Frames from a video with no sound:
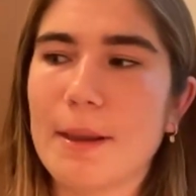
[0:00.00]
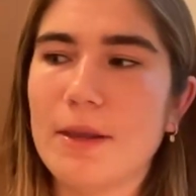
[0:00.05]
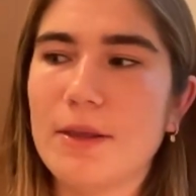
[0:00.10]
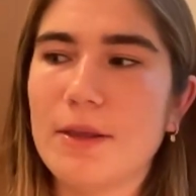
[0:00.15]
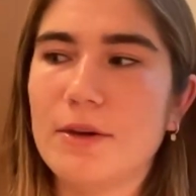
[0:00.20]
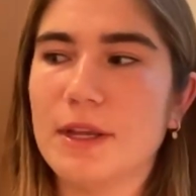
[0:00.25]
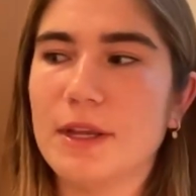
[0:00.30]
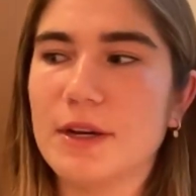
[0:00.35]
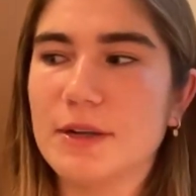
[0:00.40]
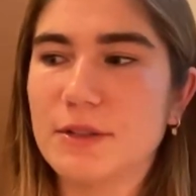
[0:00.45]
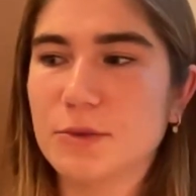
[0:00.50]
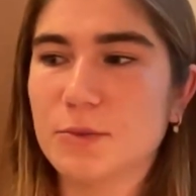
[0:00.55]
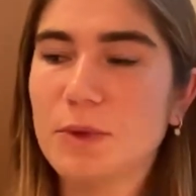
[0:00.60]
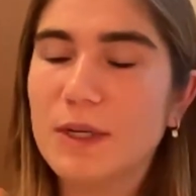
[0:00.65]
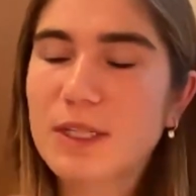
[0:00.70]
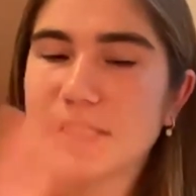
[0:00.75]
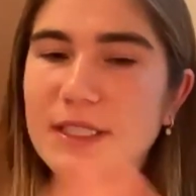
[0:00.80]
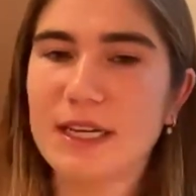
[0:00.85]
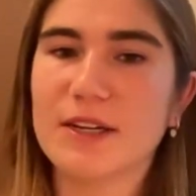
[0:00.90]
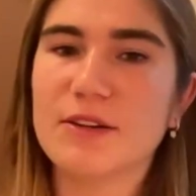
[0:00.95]
there's
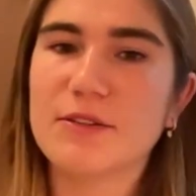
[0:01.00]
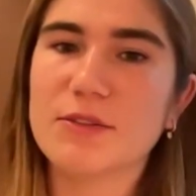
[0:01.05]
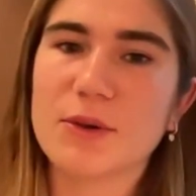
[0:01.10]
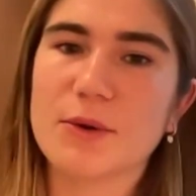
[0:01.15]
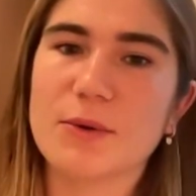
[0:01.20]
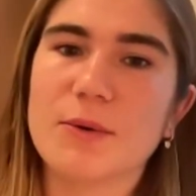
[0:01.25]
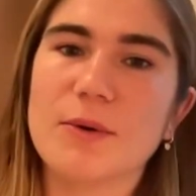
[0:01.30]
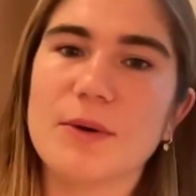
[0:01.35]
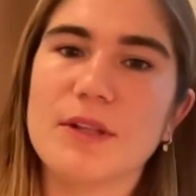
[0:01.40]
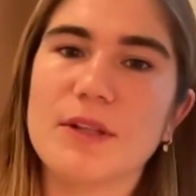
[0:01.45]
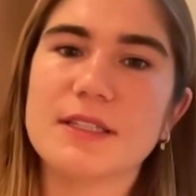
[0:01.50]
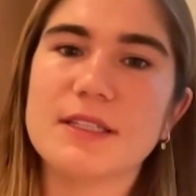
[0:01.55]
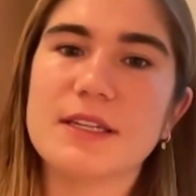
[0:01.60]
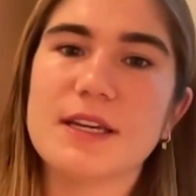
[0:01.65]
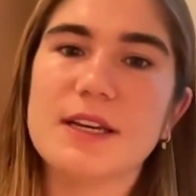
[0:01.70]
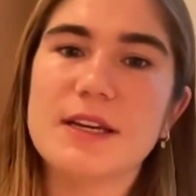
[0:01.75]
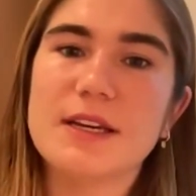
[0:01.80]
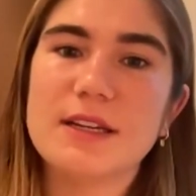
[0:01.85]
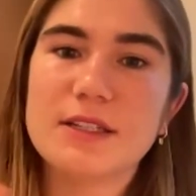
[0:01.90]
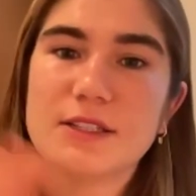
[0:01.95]
one side of the coin that's
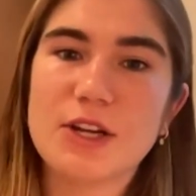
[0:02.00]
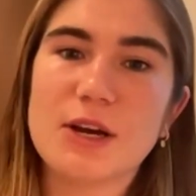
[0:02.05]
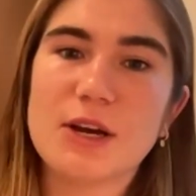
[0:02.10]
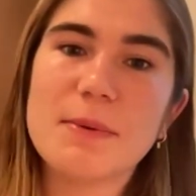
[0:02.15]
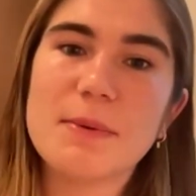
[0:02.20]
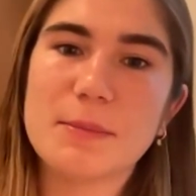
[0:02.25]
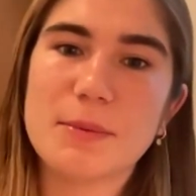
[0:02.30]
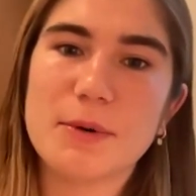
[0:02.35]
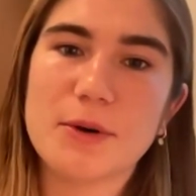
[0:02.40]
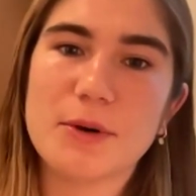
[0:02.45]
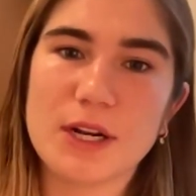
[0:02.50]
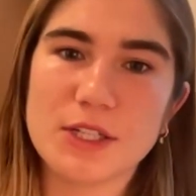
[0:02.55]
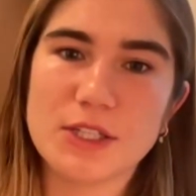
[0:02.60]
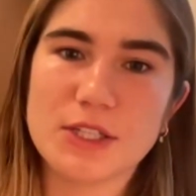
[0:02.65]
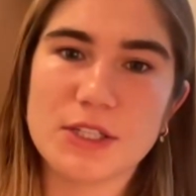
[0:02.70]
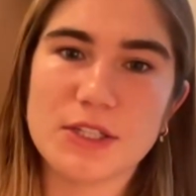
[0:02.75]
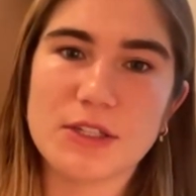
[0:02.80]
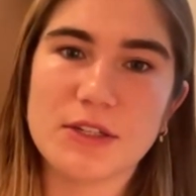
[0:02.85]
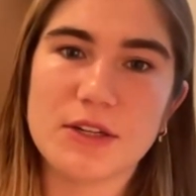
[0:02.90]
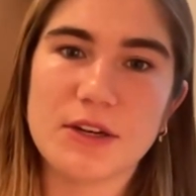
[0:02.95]
stopping
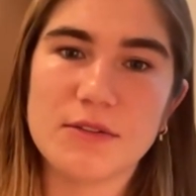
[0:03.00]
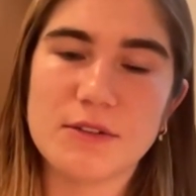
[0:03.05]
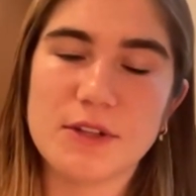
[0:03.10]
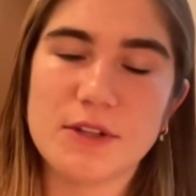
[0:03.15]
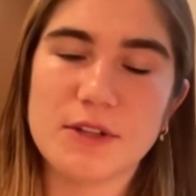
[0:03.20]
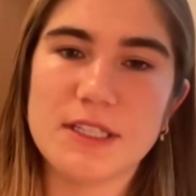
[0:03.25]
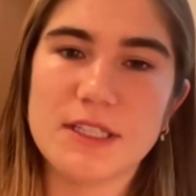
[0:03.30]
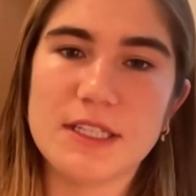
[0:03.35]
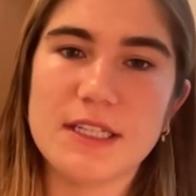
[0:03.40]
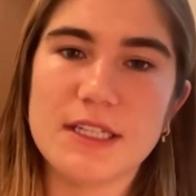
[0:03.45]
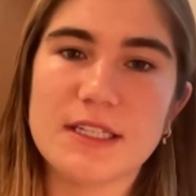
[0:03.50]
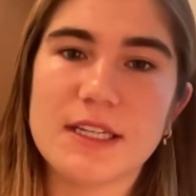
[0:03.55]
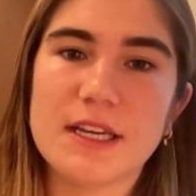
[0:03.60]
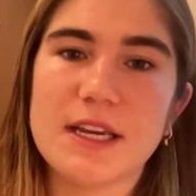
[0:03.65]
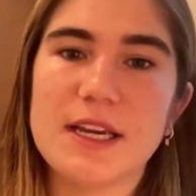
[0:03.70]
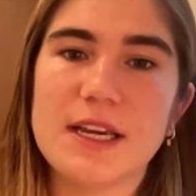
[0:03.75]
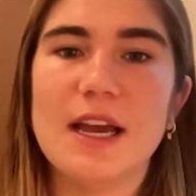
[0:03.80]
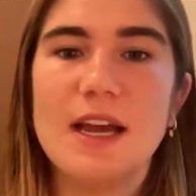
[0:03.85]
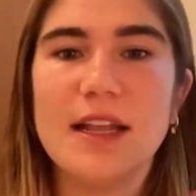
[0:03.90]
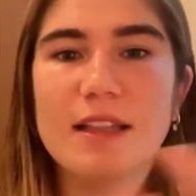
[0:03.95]
progression of the disease,
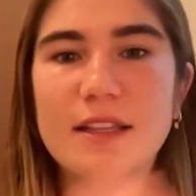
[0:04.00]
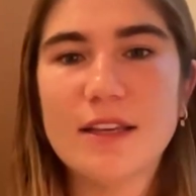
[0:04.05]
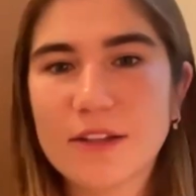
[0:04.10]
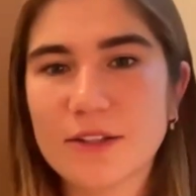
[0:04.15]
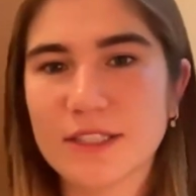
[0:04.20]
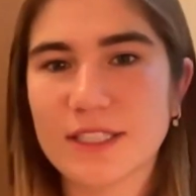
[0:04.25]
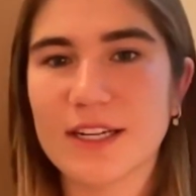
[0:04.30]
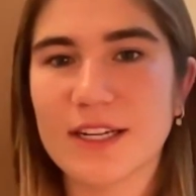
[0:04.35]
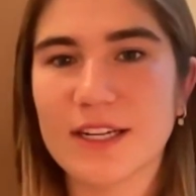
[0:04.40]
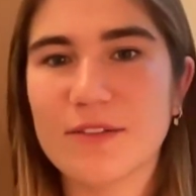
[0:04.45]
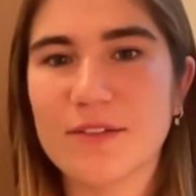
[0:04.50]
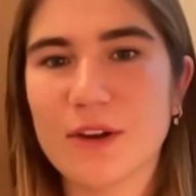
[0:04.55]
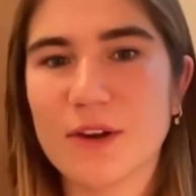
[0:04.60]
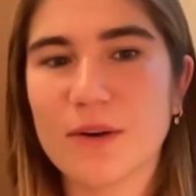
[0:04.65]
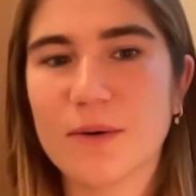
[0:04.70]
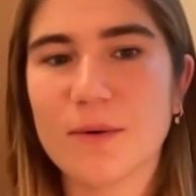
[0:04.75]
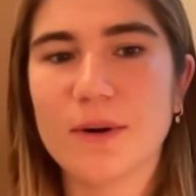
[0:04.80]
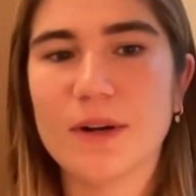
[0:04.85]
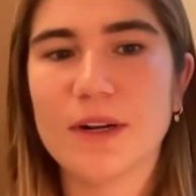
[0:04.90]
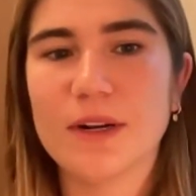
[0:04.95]
and the other side of the
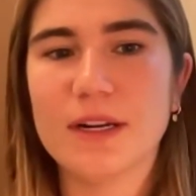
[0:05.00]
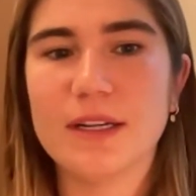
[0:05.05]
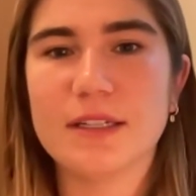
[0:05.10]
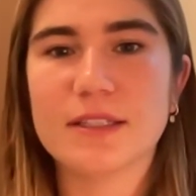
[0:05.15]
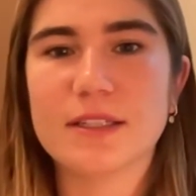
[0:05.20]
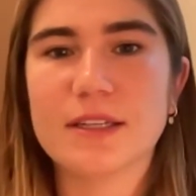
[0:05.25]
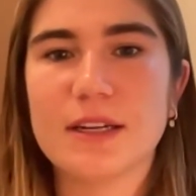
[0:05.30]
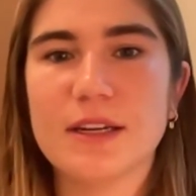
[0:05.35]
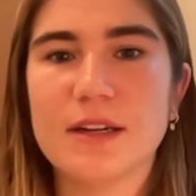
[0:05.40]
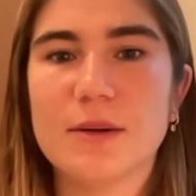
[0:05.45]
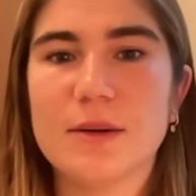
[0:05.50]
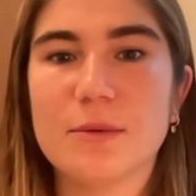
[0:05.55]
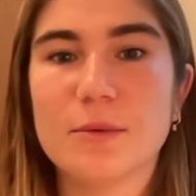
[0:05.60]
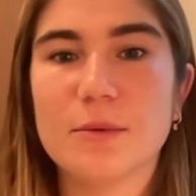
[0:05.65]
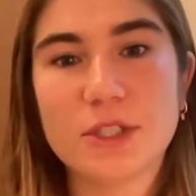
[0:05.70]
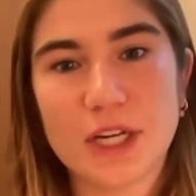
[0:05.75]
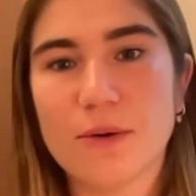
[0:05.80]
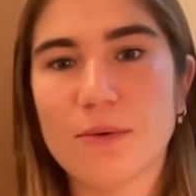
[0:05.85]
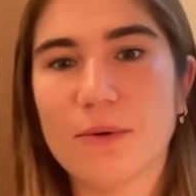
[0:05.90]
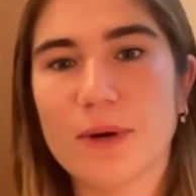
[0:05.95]
coin is
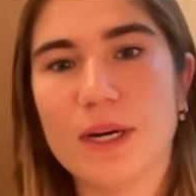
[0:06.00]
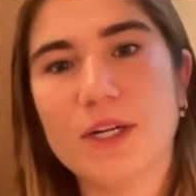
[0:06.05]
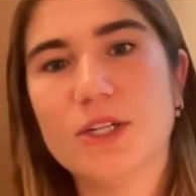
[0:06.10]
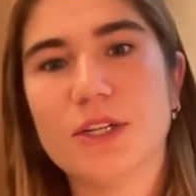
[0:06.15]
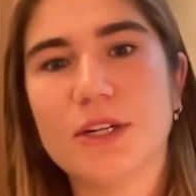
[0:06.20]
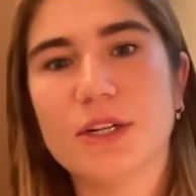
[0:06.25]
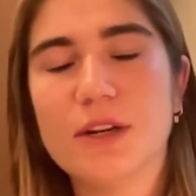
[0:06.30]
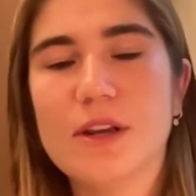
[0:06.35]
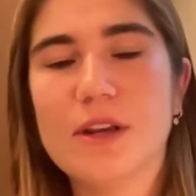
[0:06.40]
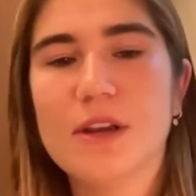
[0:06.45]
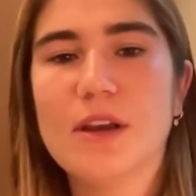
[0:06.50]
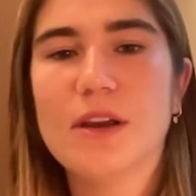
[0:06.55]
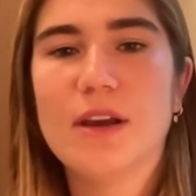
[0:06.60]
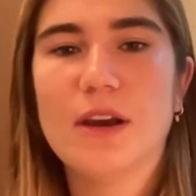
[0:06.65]
regeneration.